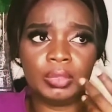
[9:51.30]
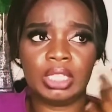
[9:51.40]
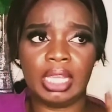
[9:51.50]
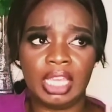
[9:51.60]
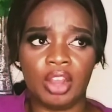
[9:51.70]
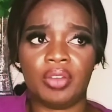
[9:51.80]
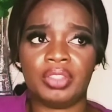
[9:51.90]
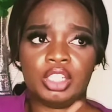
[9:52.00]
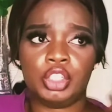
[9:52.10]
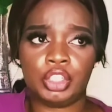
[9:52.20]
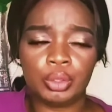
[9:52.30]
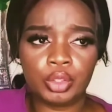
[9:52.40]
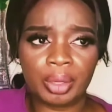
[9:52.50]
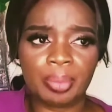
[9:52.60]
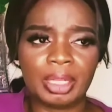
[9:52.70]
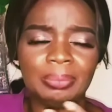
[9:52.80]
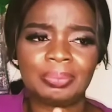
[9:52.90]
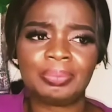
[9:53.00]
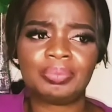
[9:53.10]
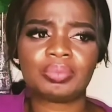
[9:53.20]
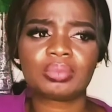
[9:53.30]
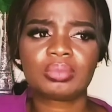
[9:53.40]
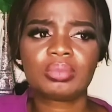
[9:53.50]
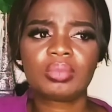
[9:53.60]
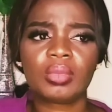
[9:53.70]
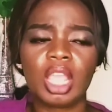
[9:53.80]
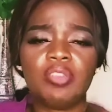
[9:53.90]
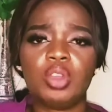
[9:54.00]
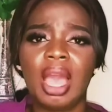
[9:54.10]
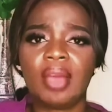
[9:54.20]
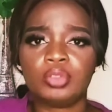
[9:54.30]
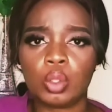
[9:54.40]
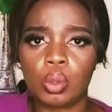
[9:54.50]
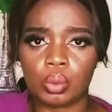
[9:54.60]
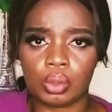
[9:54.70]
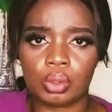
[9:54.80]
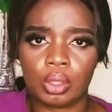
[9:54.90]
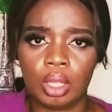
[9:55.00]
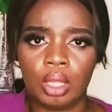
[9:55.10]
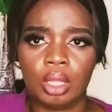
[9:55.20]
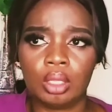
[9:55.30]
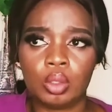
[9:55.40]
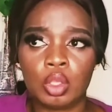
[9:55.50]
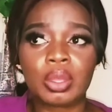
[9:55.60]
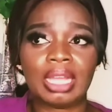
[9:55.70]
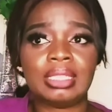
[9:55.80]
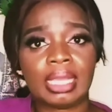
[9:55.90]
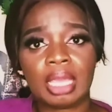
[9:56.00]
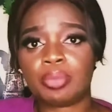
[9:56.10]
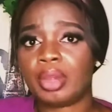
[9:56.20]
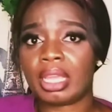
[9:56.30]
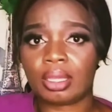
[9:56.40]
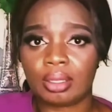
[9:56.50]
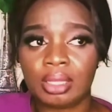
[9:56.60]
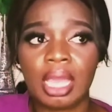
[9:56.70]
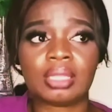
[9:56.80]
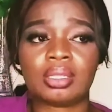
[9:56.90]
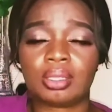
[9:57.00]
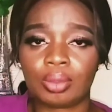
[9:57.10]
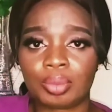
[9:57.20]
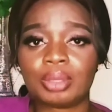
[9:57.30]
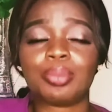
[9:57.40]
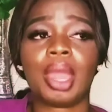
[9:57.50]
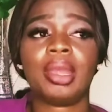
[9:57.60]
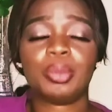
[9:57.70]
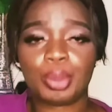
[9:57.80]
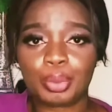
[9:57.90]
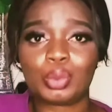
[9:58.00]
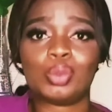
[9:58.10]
care of their children, but if you have those, You can take a break. Yes, some married people too